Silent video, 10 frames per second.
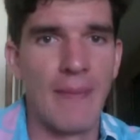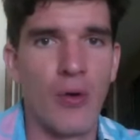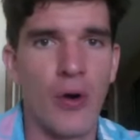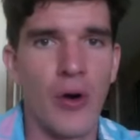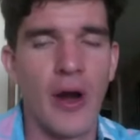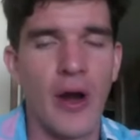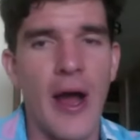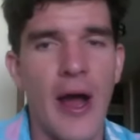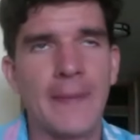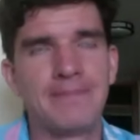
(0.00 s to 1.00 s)
more.
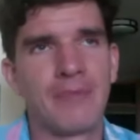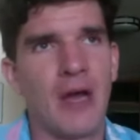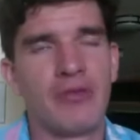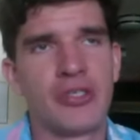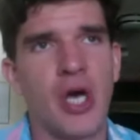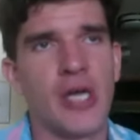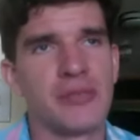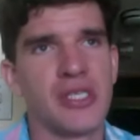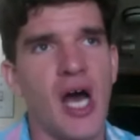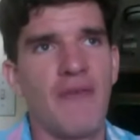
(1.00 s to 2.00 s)
Um, I saw
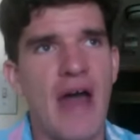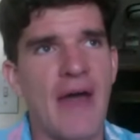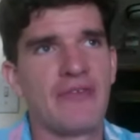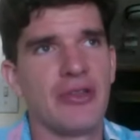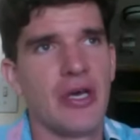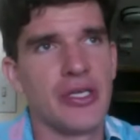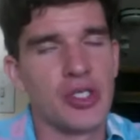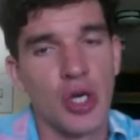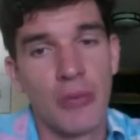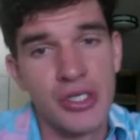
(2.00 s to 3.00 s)
some stuff after the
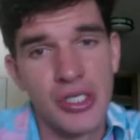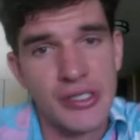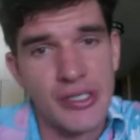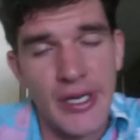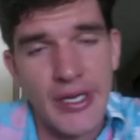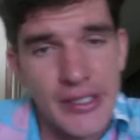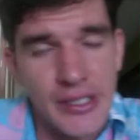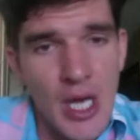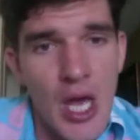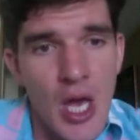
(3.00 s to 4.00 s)
scrimmages that he's
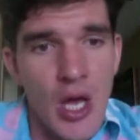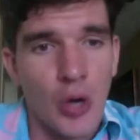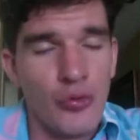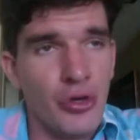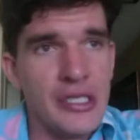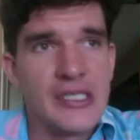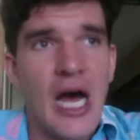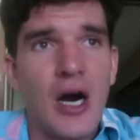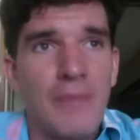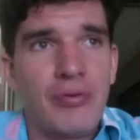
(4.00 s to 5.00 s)
a really solid